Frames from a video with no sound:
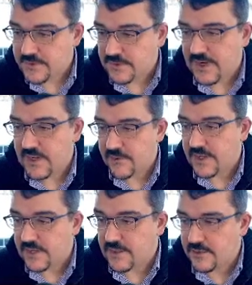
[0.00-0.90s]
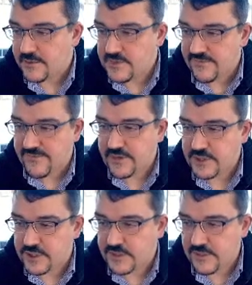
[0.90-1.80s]
So now we can use the
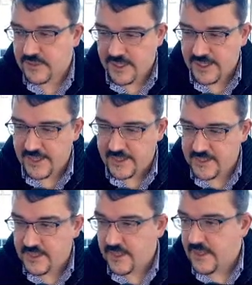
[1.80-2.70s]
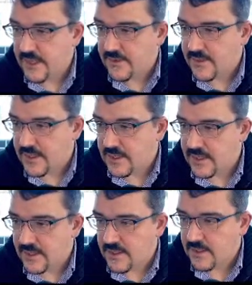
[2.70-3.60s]
function like
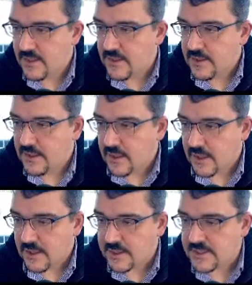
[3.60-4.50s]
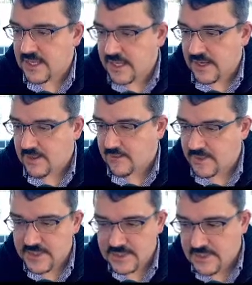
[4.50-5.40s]
the arctan.
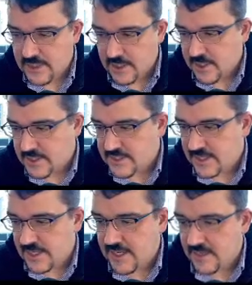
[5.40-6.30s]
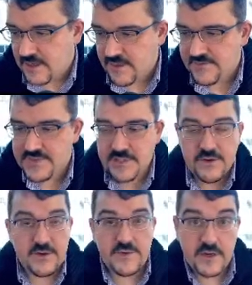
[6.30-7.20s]
What is the arctan of
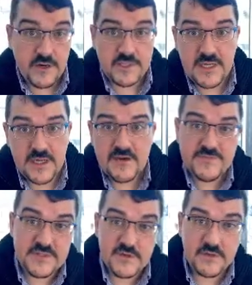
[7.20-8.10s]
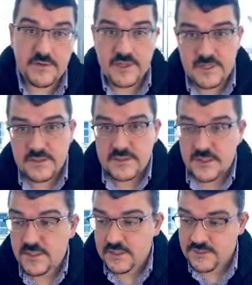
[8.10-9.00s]
0? The arctan of 0 is
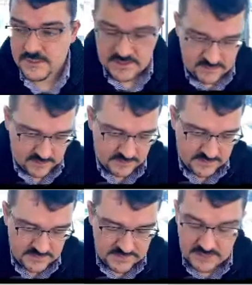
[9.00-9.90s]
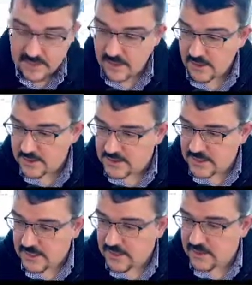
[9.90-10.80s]
0. What is the
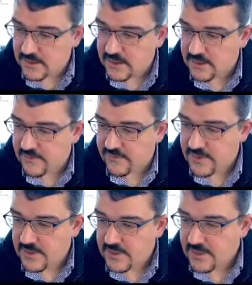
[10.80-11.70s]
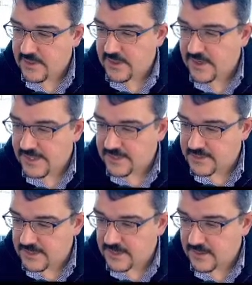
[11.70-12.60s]
arctan of
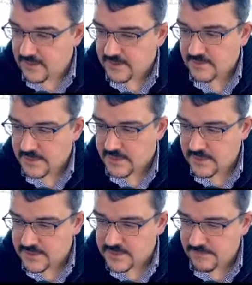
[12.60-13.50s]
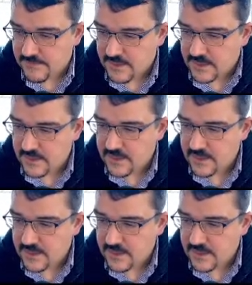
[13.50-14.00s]
90? Well, it's something.